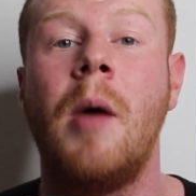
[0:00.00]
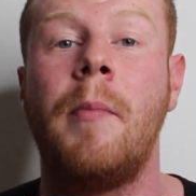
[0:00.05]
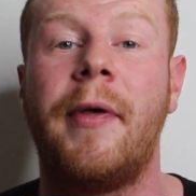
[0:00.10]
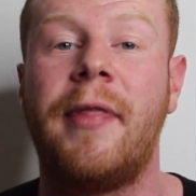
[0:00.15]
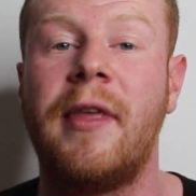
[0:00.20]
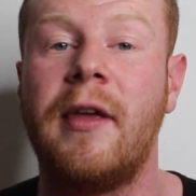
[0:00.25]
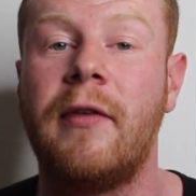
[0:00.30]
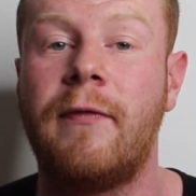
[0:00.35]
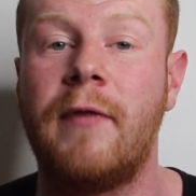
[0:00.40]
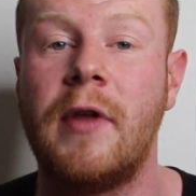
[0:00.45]
But
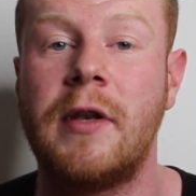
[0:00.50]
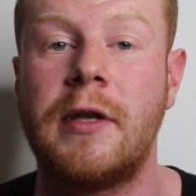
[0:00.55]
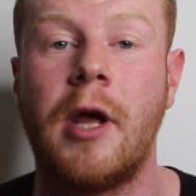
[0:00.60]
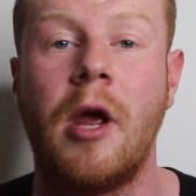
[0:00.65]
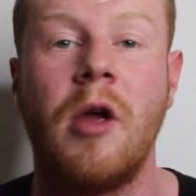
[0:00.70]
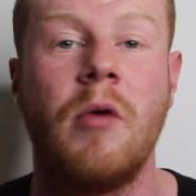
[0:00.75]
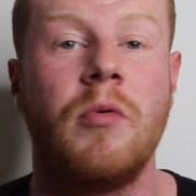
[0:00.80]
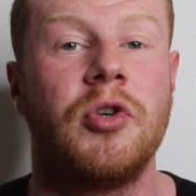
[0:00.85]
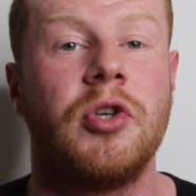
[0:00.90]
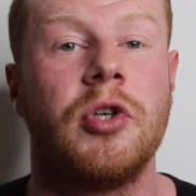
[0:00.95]
this
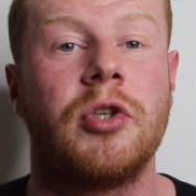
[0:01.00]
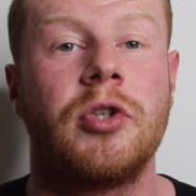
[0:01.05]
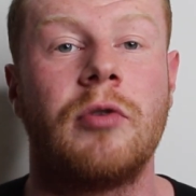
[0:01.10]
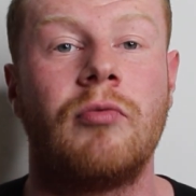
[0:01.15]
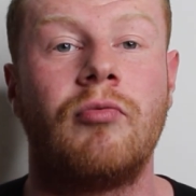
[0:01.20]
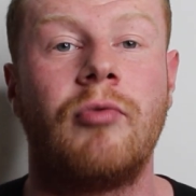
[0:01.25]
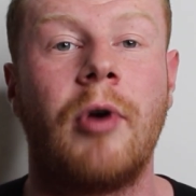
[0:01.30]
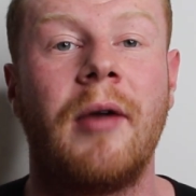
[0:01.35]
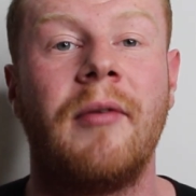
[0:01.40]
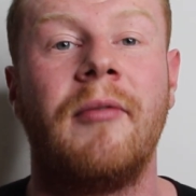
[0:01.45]
video was just to
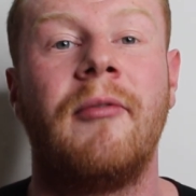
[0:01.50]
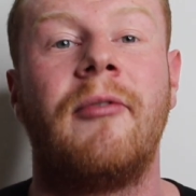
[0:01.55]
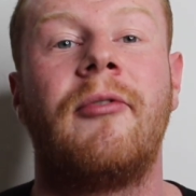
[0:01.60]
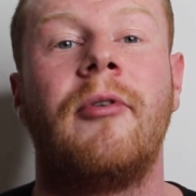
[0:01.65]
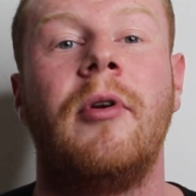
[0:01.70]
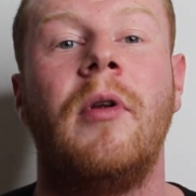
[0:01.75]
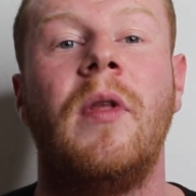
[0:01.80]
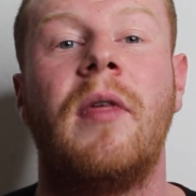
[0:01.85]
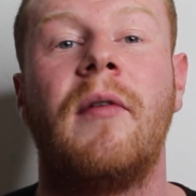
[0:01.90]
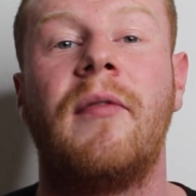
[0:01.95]
run
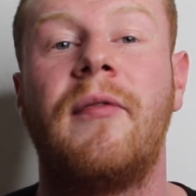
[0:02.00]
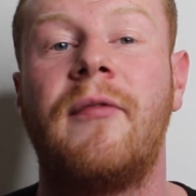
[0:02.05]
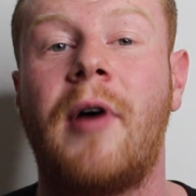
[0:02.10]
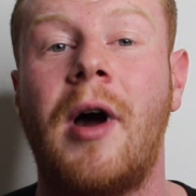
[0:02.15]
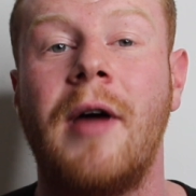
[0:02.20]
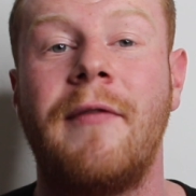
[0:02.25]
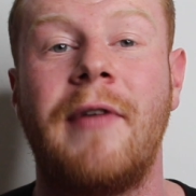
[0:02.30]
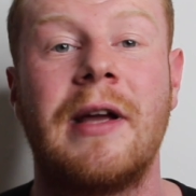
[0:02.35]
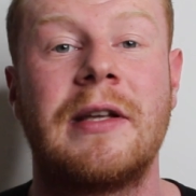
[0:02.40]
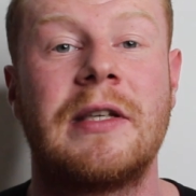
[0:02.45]
through the
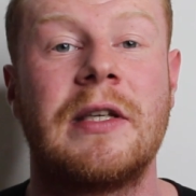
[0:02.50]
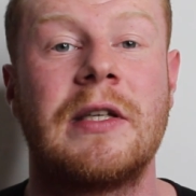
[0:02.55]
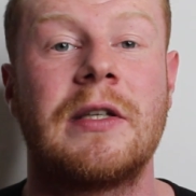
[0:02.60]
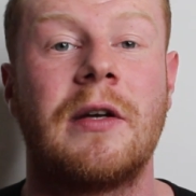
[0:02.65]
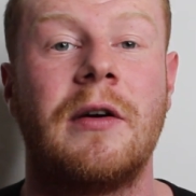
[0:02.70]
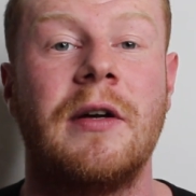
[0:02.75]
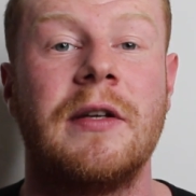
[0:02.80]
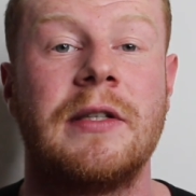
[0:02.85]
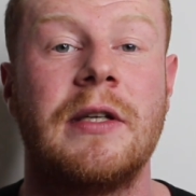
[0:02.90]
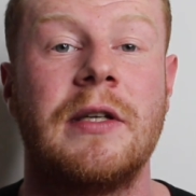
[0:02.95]
5
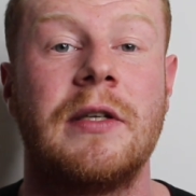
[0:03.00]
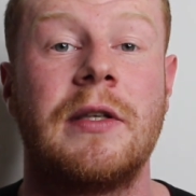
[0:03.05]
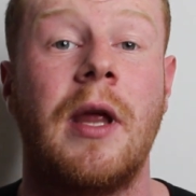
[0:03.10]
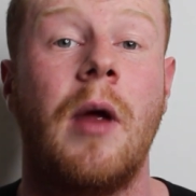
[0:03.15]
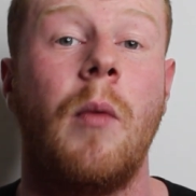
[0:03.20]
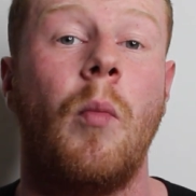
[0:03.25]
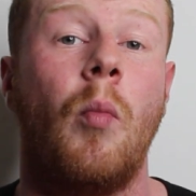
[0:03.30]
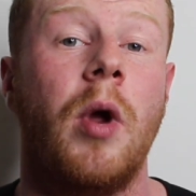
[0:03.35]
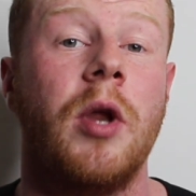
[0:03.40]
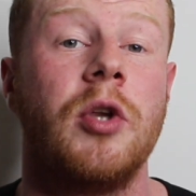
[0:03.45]
exercises
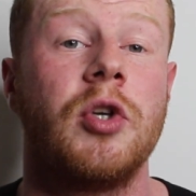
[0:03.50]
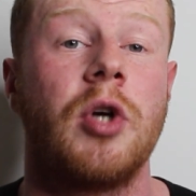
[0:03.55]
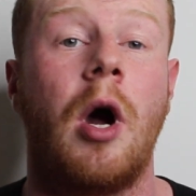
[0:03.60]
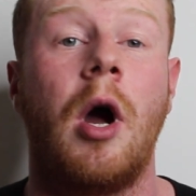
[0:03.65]
in which